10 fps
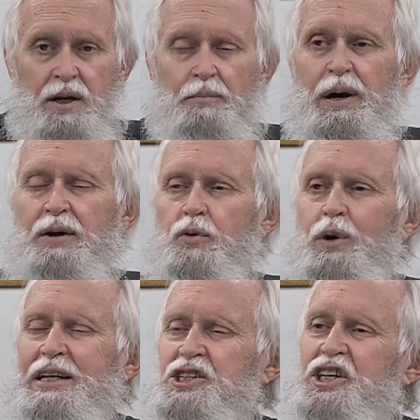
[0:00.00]
but
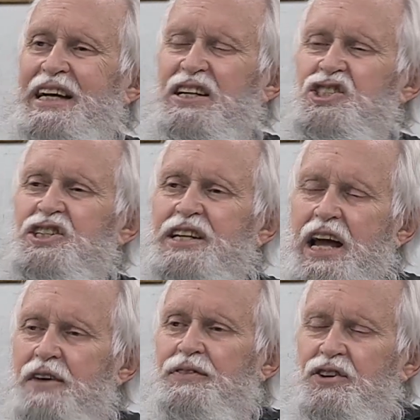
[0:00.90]
which is
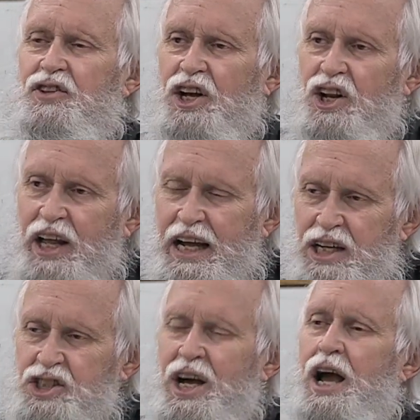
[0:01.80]

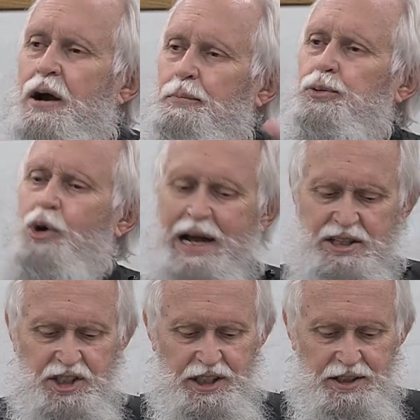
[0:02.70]
nevertheless
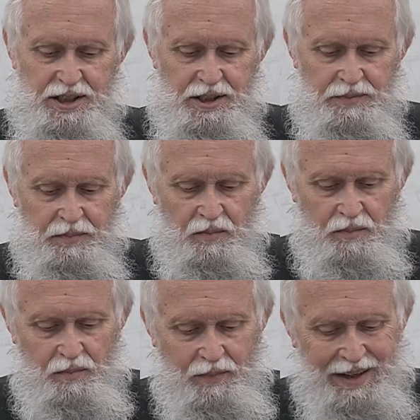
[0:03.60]
present
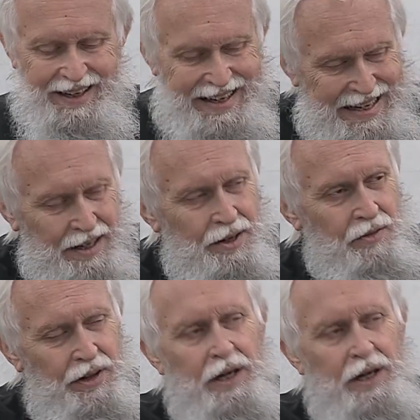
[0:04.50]
in the